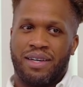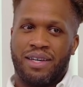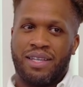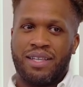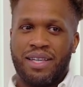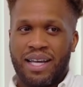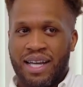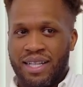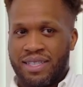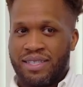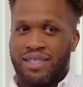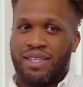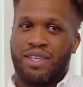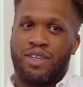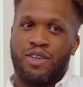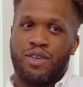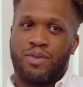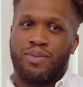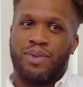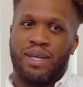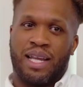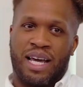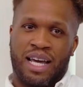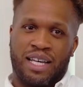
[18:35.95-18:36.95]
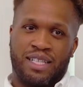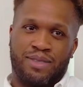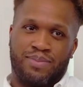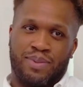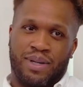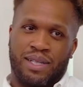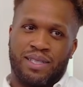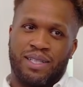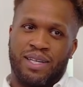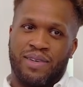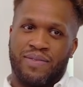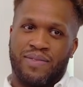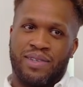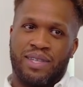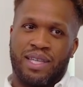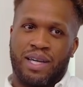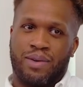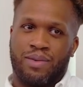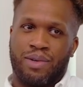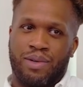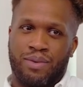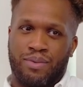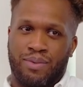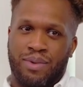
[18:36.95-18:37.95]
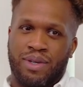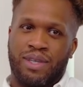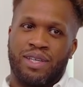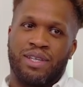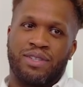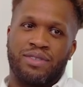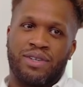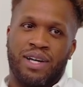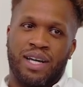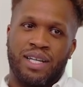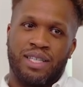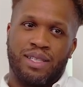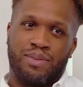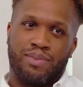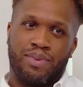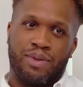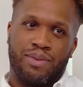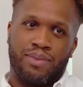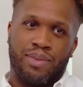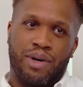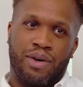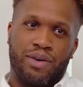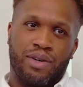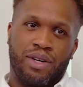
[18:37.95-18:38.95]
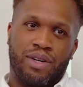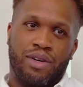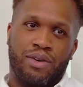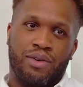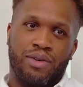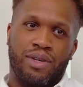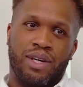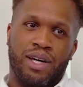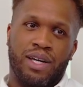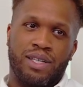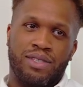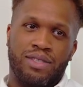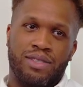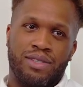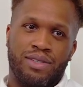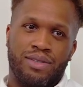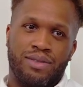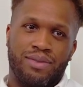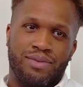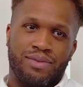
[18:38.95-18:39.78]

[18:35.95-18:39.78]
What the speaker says: And that's the human aspect of it that we're really trying to promote and hold on to.